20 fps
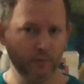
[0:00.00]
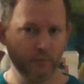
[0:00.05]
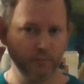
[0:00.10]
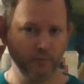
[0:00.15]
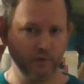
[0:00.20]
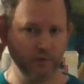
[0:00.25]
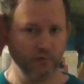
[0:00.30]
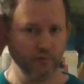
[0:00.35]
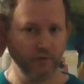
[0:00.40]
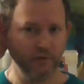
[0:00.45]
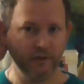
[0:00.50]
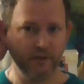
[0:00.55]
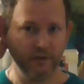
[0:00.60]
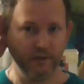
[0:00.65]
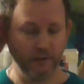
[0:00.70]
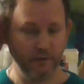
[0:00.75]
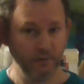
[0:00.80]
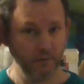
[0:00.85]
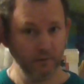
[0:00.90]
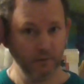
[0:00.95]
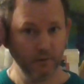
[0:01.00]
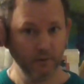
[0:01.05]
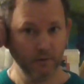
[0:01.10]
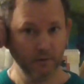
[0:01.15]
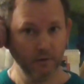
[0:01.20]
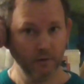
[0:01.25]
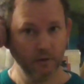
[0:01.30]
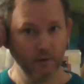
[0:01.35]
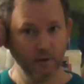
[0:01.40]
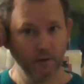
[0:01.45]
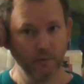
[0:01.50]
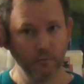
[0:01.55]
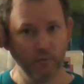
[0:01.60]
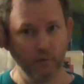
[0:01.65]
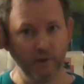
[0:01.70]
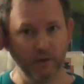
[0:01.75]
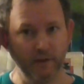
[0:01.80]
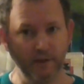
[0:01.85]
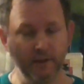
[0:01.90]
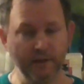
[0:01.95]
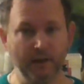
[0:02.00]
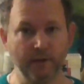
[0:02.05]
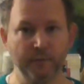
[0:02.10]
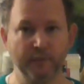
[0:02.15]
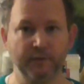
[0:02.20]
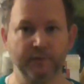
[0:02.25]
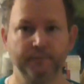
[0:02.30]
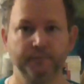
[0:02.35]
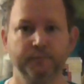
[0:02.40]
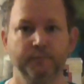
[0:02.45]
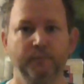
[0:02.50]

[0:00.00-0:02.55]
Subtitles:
Bhastrika pranayama,